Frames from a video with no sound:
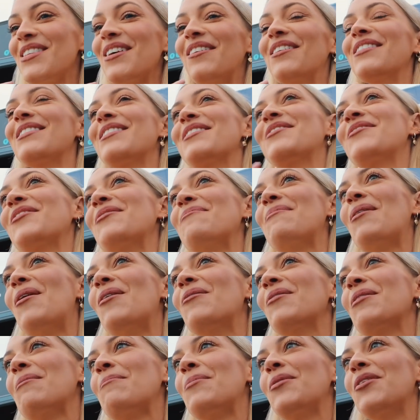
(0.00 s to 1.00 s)
so it's a super
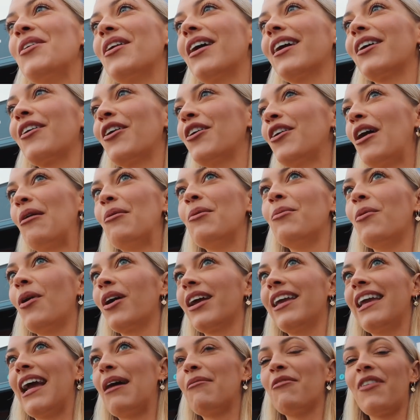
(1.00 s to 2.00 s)
old computer. Kurt and I were
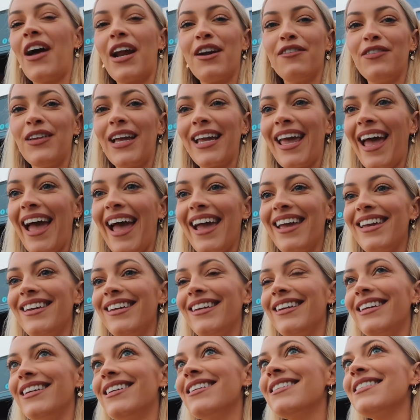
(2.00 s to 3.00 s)
working out, we've had it for like eight
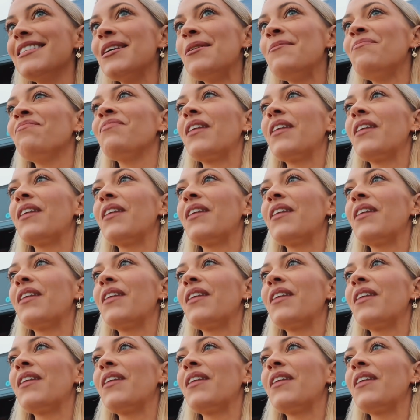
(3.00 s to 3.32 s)
years